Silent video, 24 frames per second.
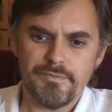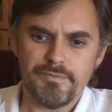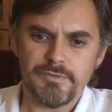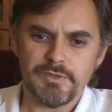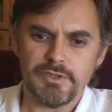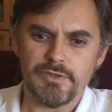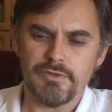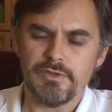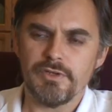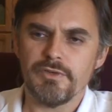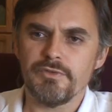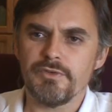
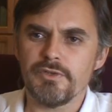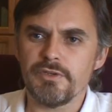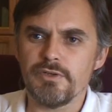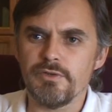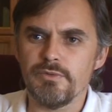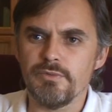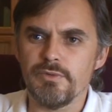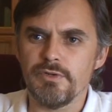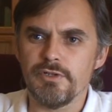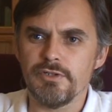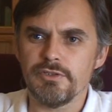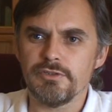South
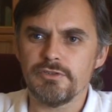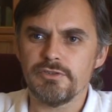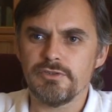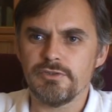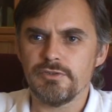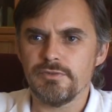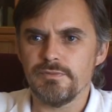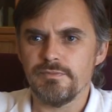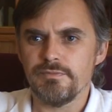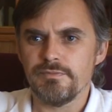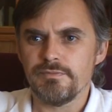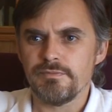Africa
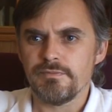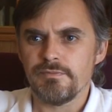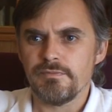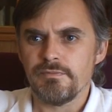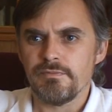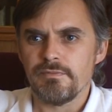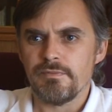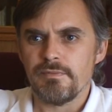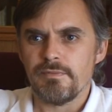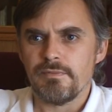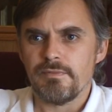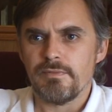was
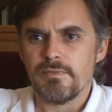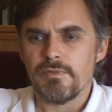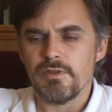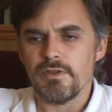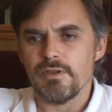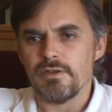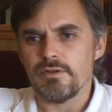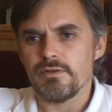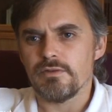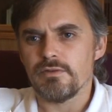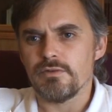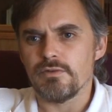
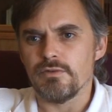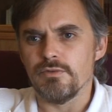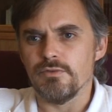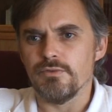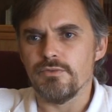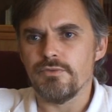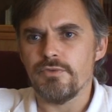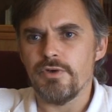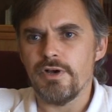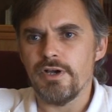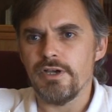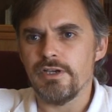
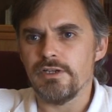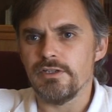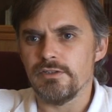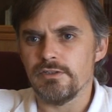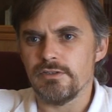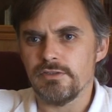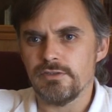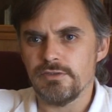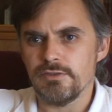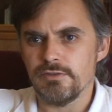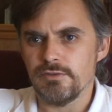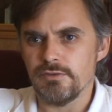
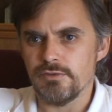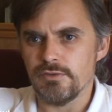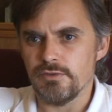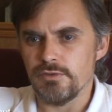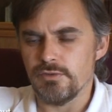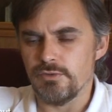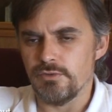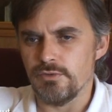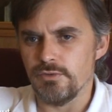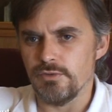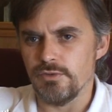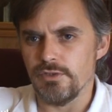confined
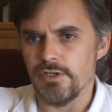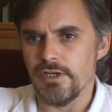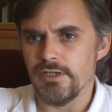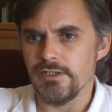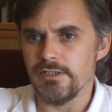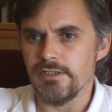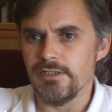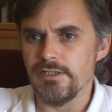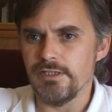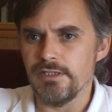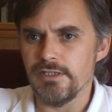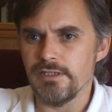to the
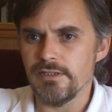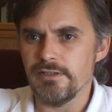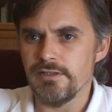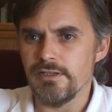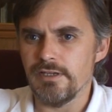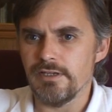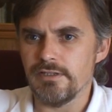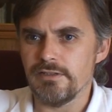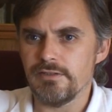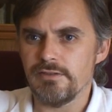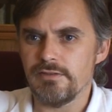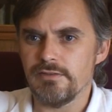idea
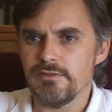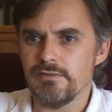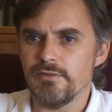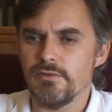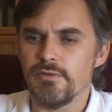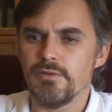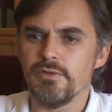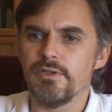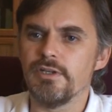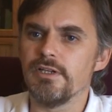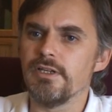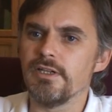that
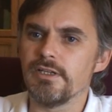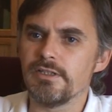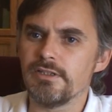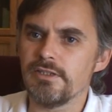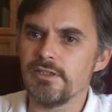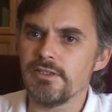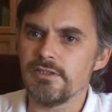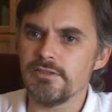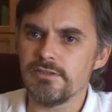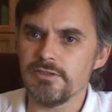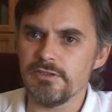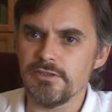all
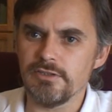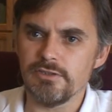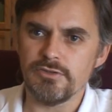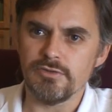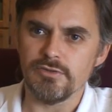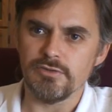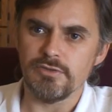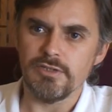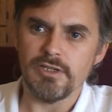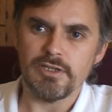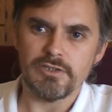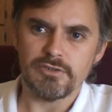electricity
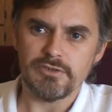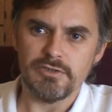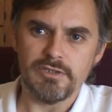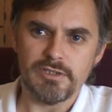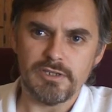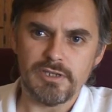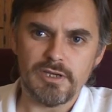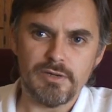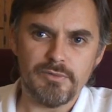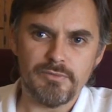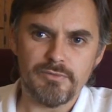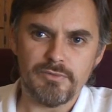should actually
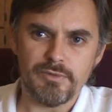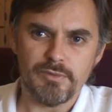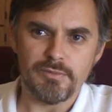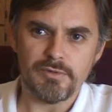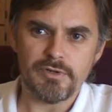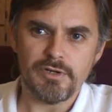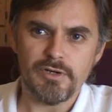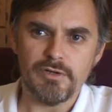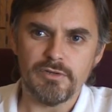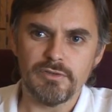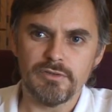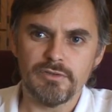come from
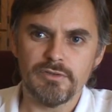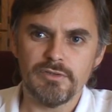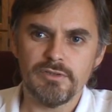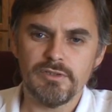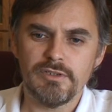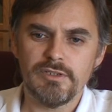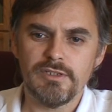coal.